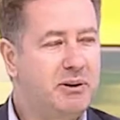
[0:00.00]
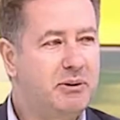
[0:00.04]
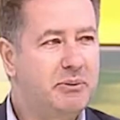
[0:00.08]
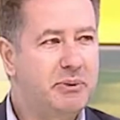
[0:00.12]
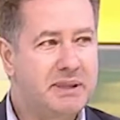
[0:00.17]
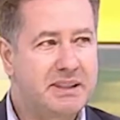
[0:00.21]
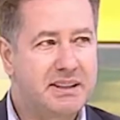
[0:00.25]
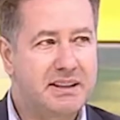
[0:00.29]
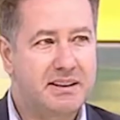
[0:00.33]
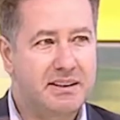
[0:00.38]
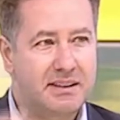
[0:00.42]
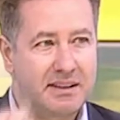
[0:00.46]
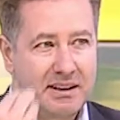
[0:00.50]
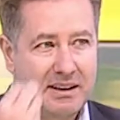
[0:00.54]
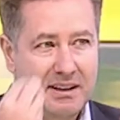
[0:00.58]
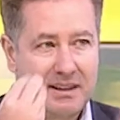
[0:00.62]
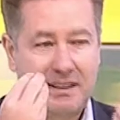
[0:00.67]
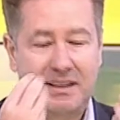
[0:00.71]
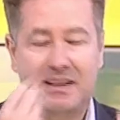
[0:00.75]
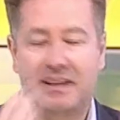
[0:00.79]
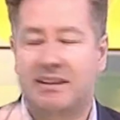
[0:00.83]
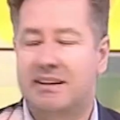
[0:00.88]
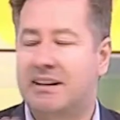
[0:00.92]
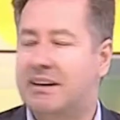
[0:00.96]
With the, the,
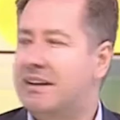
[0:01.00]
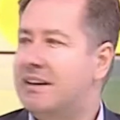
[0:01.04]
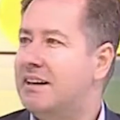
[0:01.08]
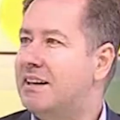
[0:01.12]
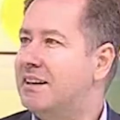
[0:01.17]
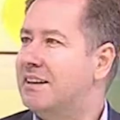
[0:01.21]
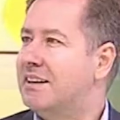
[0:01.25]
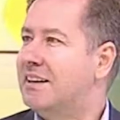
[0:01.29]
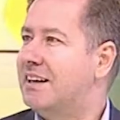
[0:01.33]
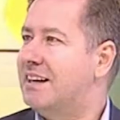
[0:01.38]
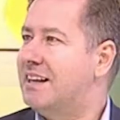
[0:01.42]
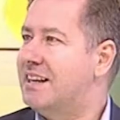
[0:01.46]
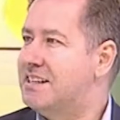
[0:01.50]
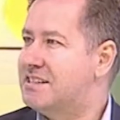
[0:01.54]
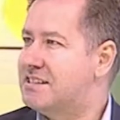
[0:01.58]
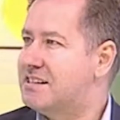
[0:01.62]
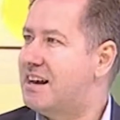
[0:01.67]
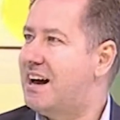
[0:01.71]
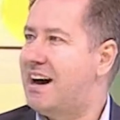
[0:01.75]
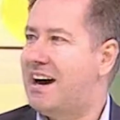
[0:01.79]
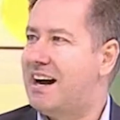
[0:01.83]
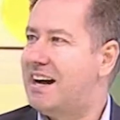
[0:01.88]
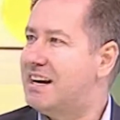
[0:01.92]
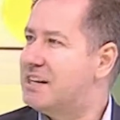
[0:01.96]
the, the, his
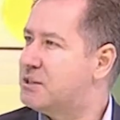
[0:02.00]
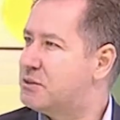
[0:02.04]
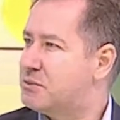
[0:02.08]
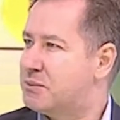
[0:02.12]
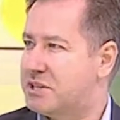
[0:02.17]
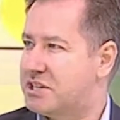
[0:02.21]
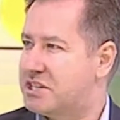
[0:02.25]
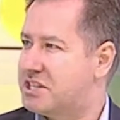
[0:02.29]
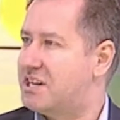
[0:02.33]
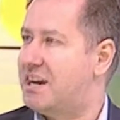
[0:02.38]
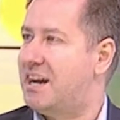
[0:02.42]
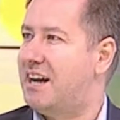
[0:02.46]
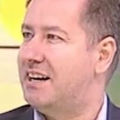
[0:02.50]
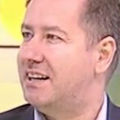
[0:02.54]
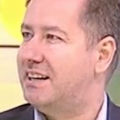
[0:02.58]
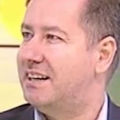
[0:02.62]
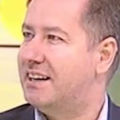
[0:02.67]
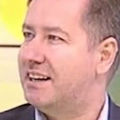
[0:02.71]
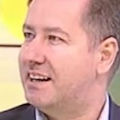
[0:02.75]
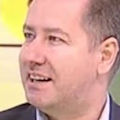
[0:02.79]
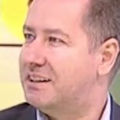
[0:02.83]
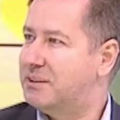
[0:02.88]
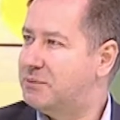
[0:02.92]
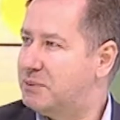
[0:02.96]
eyes were
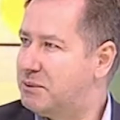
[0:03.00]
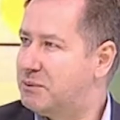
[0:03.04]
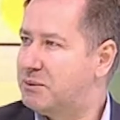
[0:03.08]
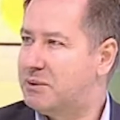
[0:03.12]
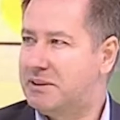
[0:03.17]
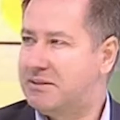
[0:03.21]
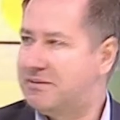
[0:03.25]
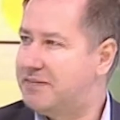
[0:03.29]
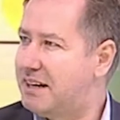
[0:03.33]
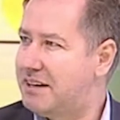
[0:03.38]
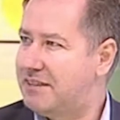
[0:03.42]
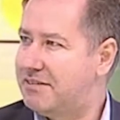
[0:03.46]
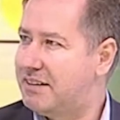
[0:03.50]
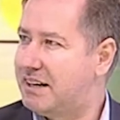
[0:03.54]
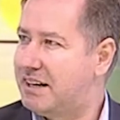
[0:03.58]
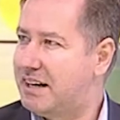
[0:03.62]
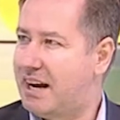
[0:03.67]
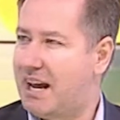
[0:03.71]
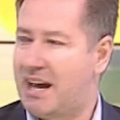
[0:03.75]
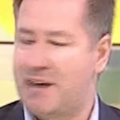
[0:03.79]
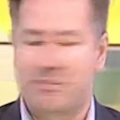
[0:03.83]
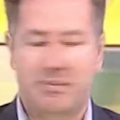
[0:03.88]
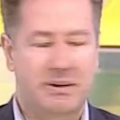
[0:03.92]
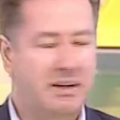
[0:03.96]
shining, and oh. we were very very
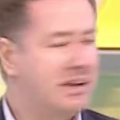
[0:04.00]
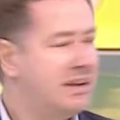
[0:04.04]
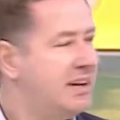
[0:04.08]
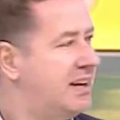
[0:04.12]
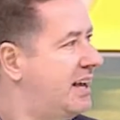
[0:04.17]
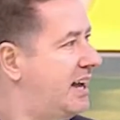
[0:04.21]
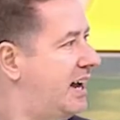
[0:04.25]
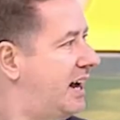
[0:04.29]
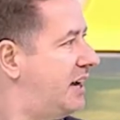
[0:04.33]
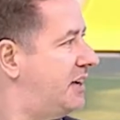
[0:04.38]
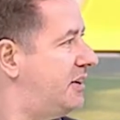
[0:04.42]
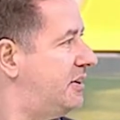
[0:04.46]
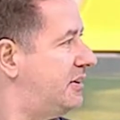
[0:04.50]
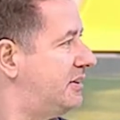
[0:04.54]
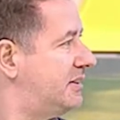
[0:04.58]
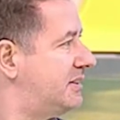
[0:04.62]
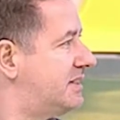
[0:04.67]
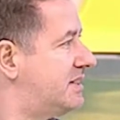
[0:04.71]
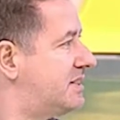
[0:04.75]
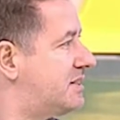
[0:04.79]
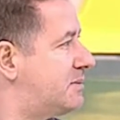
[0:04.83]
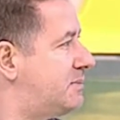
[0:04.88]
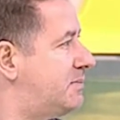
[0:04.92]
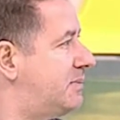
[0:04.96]
happy. Oh. And all
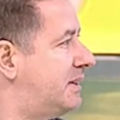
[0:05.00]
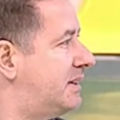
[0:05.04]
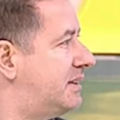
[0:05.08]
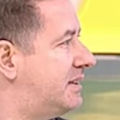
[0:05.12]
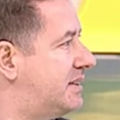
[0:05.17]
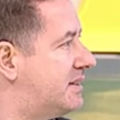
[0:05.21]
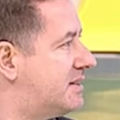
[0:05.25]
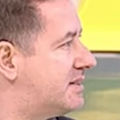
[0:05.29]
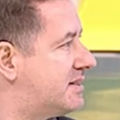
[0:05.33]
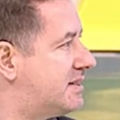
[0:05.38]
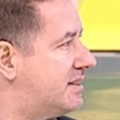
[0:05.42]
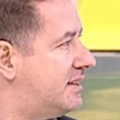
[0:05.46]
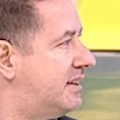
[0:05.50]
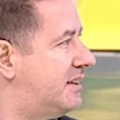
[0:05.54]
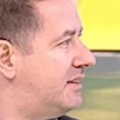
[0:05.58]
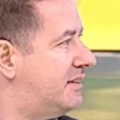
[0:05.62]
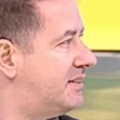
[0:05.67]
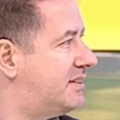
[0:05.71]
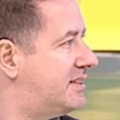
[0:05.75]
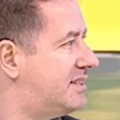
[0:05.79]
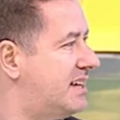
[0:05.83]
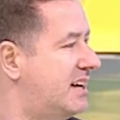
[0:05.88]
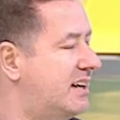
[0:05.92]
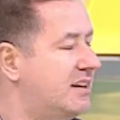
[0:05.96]
this this uh,
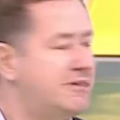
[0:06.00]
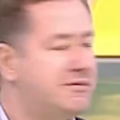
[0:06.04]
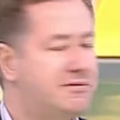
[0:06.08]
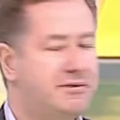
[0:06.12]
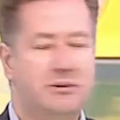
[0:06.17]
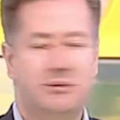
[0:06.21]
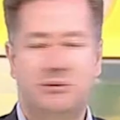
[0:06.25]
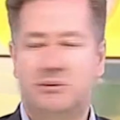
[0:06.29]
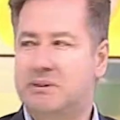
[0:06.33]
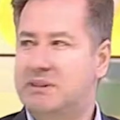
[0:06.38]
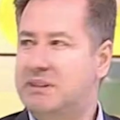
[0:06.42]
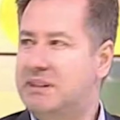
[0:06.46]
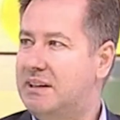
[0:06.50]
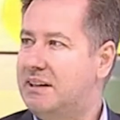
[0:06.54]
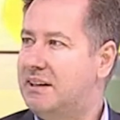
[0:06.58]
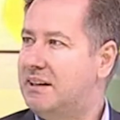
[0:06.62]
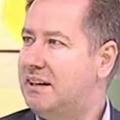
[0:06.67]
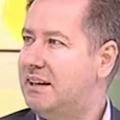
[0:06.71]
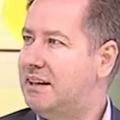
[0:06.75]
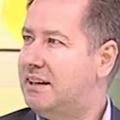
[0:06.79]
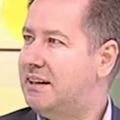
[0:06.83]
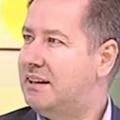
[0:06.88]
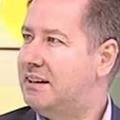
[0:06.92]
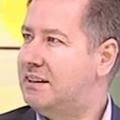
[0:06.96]
telephone,
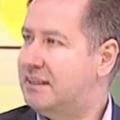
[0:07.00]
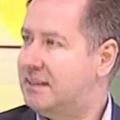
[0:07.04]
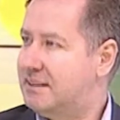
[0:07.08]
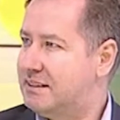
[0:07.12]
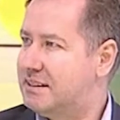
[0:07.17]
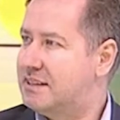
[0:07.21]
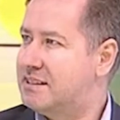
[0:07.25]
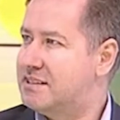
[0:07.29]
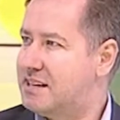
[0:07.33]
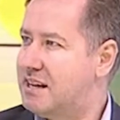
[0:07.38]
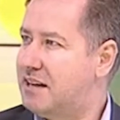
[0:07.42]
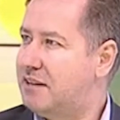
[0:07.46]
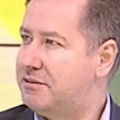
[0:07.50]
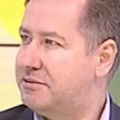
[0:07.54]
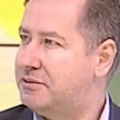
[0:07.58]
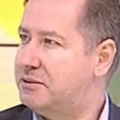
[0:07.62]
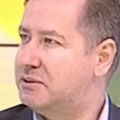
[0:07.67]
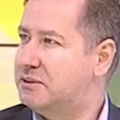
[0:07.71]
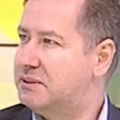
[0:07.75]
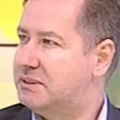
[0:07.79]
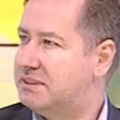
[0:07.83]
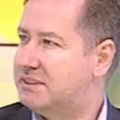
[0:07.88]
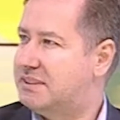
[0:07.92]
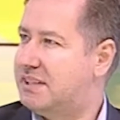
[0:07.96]
uh, the, cell
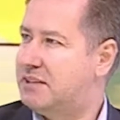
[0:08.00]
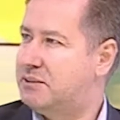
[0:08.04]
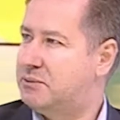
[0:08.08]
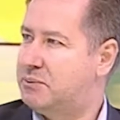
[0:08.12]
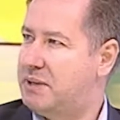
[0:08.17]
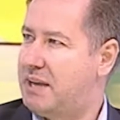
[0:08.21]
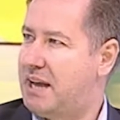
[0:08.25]
phones that right.